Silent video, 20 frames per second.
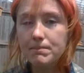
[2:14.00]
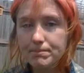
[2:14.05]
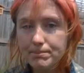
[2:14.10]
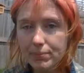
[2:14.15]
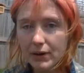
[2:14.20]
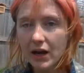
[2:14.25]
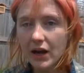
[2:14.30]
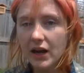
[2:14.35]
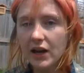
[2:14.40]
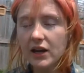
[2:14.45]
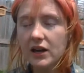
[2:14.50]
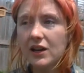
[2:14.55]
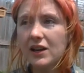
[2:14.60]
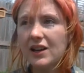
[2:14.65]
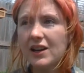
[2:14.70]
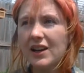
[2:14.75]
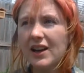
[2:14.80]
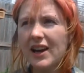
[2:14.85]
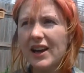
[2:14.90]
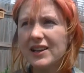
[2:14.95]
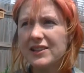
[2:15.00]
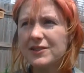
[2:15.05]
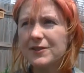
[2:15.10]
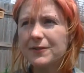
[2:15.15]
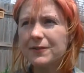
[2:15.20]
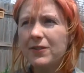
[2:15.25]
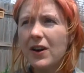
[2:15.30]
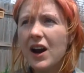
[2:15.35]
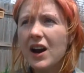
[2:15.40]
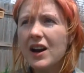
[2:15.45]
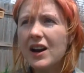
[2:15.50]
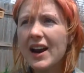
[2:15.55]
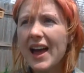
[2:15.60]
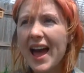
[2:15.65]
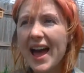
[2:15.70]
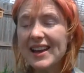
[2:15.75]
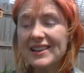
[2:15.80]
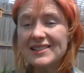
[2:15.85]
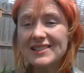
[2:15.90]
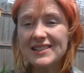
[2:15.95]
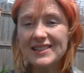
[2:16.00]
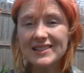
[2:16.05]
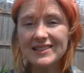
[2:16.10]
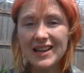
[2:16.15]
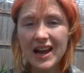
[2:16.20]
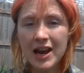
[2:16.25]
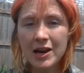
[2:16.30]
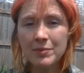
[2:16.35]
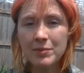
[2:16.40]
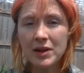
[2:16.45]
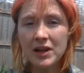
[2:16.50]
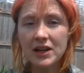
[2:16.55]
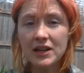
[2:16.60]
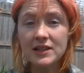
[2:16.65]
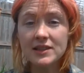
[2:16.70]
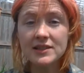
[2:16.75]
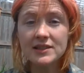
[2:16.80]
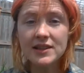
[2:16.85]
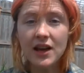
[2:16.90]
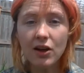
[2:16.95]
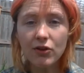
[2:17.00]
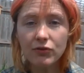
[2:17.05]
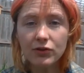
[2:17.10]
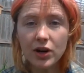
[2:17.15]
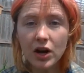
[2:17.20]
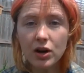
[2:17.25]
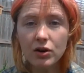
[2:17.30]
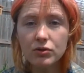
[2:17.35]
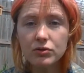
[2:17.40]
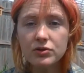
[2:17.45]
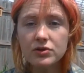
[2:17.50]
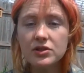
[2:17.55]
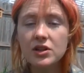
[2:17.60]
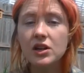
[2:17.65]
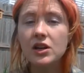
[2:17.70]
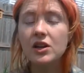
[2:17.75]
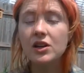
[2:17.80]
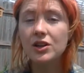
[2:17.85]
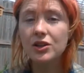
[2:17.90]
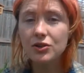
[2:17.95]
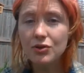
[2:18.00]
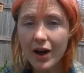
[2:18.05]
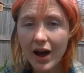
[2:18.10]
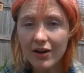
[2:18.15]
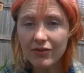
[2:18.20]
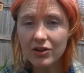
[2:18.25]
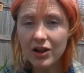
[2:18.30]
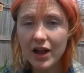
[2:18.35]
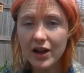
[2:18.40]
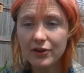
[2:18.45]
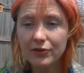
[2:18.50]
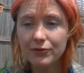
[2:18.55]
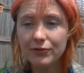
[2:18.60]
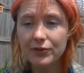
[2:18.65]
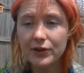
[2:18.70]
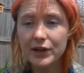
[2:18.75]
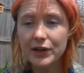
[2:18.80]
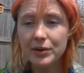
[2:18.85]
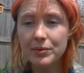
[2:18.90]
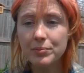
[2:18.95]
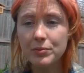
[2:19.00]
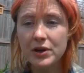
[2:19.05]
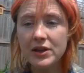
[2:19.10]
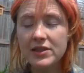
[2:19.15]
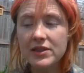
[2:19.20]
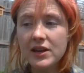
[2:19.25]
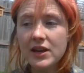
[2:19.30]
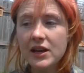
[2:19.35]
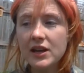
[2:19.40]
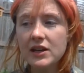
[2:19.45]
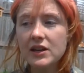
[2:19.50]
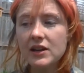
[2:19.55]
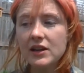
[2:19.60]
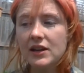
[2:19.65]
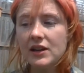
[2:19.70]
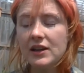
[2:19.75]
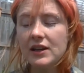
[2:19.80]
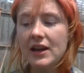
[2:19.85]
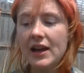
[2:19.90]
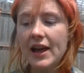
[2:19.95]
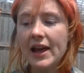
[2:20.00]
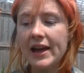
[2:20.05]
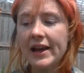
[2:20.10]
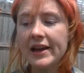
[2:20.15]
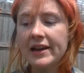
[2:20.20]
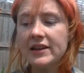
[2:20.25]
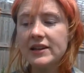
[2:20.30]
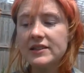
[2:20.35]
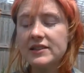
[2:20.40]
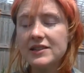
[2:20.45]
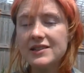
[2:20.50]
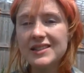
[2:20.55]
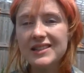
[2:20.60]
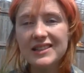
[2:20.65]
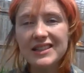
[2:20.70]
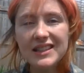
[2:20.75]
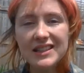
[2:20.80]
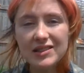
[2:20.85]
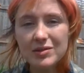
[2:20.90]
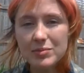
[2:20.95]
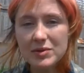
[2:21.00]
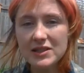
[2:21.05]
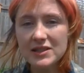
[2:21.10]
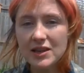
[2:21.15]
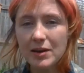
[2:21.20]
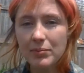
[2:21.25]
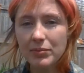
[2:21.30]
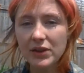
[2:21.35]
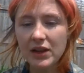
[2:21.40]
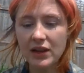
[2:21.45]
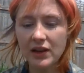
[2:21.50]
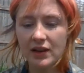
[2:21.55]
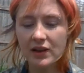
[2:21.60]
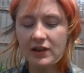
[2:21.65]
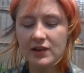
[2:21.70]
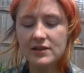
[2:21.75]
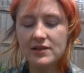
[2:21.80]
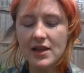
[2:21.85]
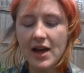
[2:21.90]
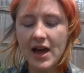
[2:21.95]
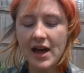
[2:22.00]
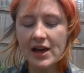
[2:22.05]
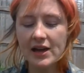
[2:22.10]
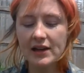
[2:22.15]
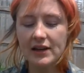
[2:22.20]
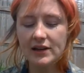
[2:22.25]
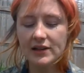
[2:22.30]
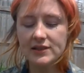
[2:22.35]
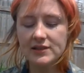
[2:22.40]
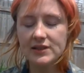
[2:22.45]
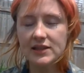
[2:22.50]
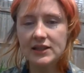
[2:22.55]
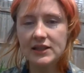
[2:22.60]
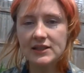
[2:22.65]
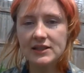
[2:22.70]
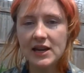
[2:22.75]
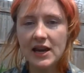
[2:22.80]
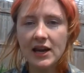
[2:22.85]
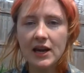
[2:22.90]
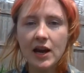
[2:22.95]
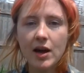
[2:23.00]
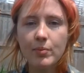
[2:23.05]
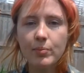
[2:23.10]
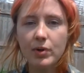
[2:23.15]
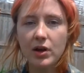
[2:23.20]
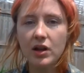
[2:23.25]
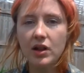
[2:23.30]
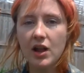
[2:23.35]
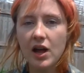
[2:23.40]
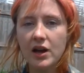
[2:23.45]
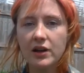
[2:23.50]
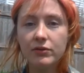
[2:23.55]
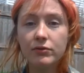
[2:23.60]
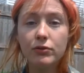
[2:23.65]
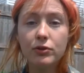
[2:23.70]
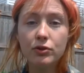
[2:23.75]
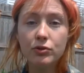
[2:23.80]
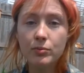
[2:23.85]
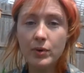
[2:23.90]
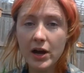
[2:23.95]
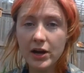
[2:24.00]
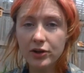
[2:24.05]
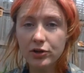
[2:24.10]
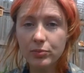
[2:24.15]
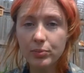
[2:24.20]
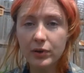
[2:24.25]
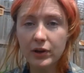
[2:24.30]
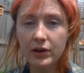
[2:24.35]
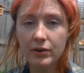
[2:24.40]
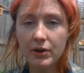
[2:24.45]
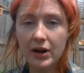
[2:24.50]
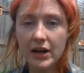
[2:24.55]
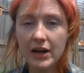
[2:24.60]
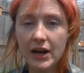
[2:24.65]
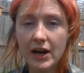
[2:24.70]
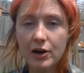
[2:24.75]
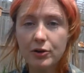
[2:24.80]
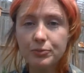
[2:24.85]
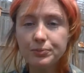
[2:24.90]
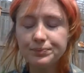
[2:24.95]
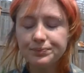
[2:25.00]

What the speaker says: But as far as the assignment itself goes, you have a lot of freedom with it, and it doesn't need to be something that is going to take up a lot of room on your plate right now.